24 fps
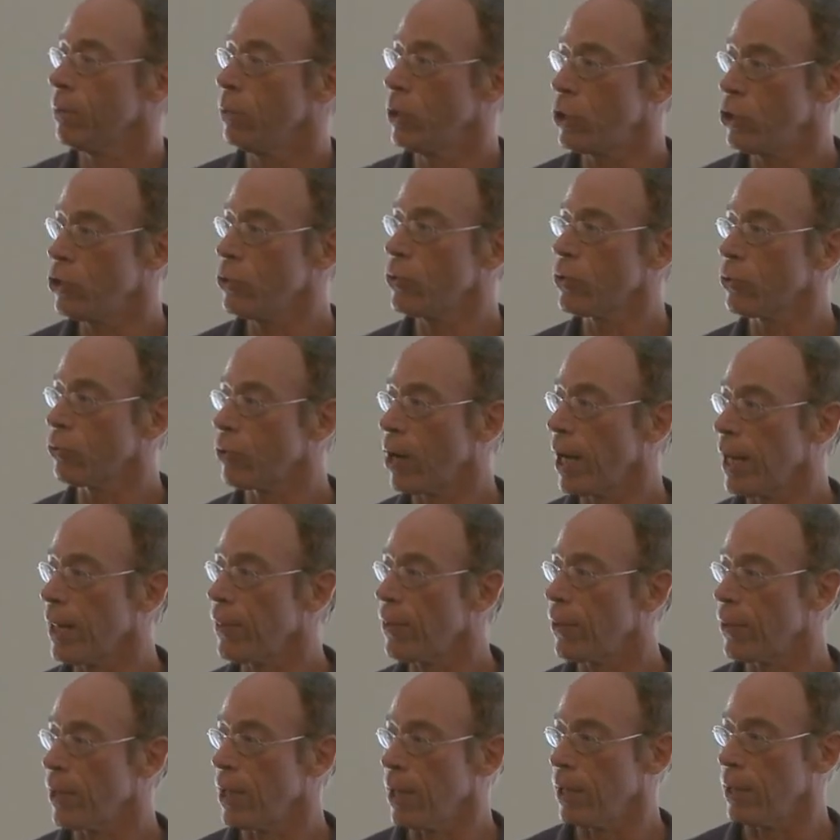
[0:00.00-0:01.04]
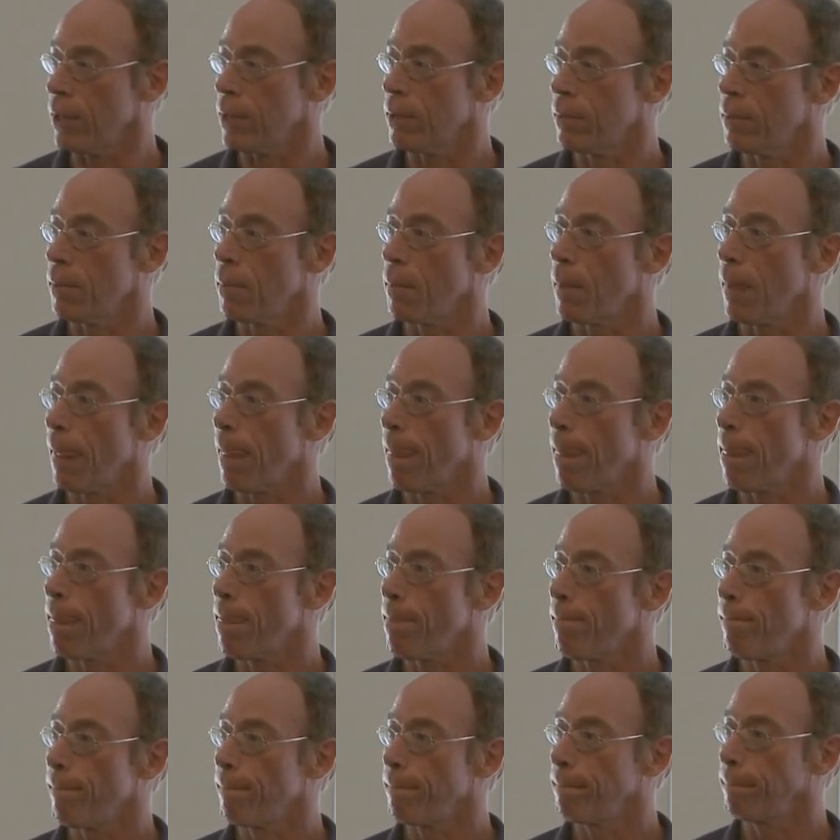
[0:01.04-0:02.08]
would do the right thing
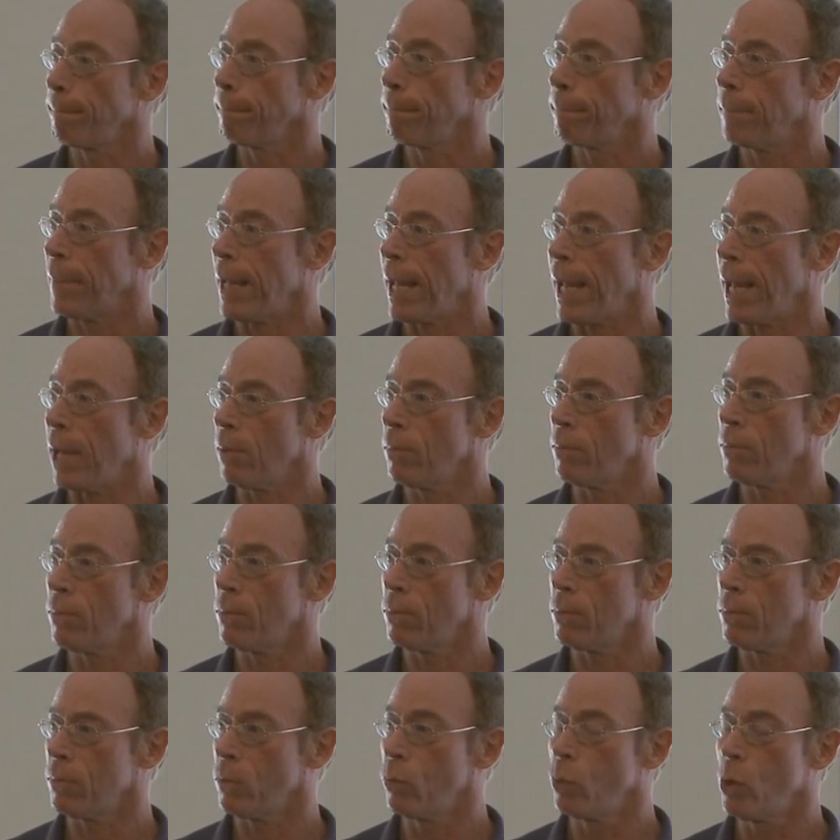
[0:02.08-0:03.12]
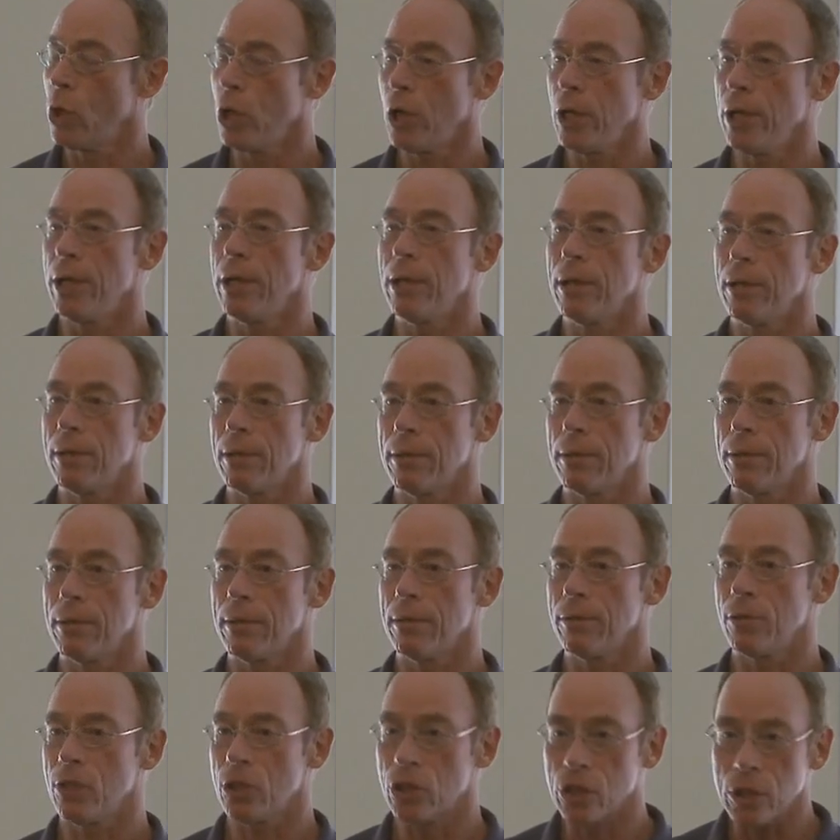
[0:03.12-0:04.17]
and would
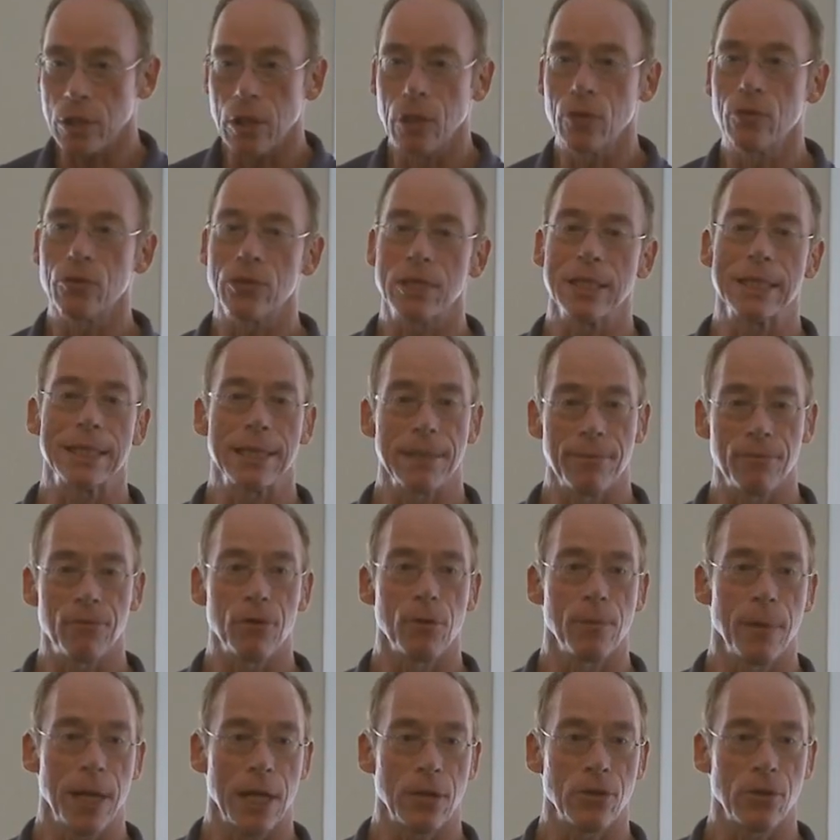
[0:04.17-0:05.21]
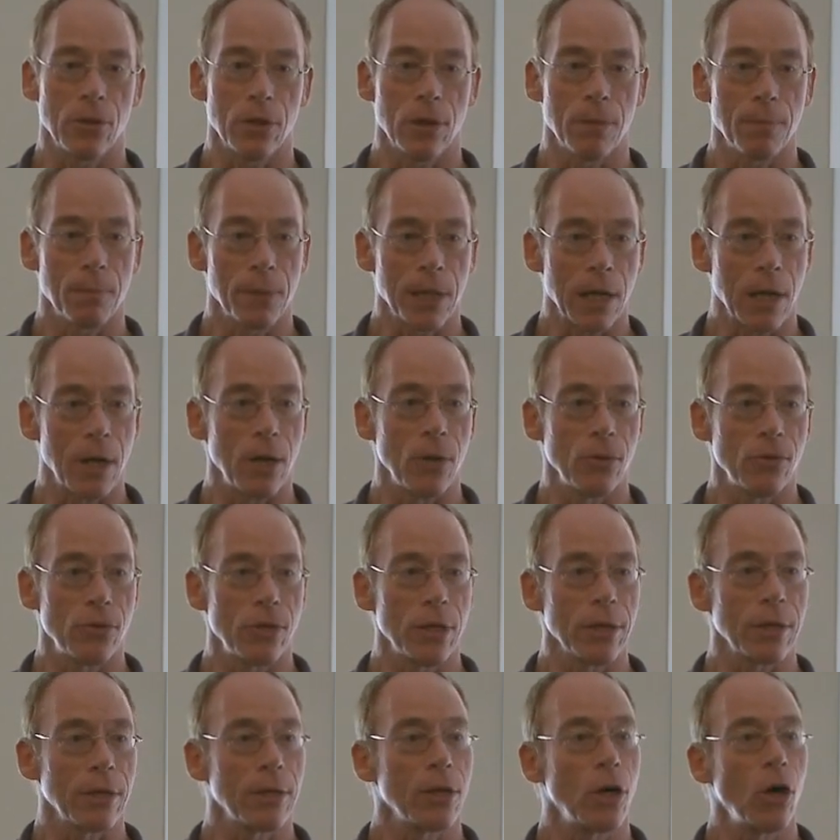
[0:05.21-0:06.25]
disclose this information because
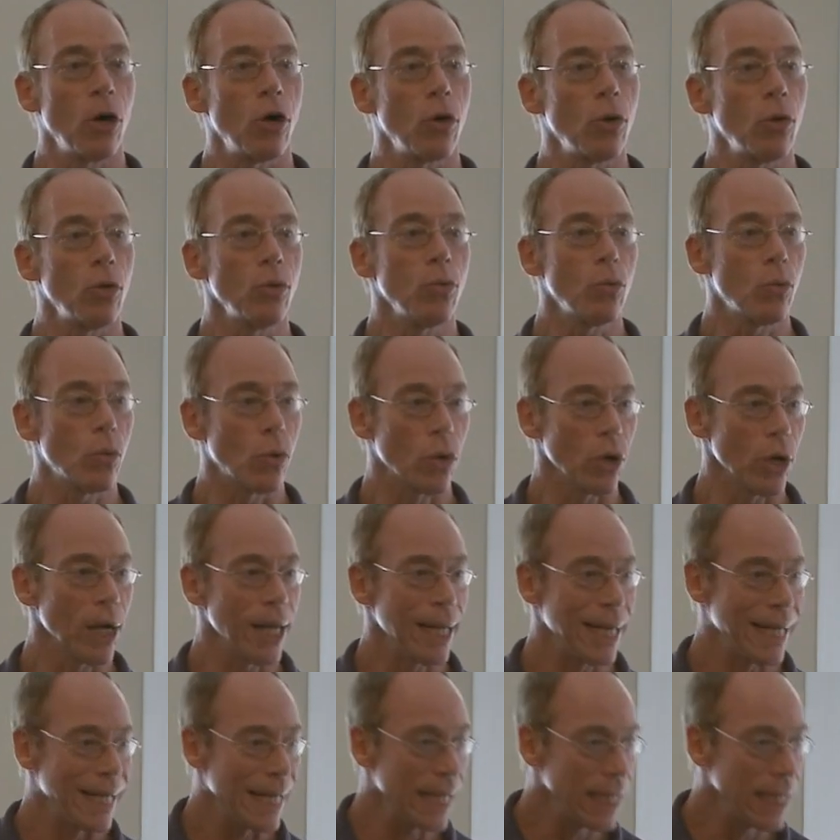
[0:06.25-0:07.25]
the Cold War had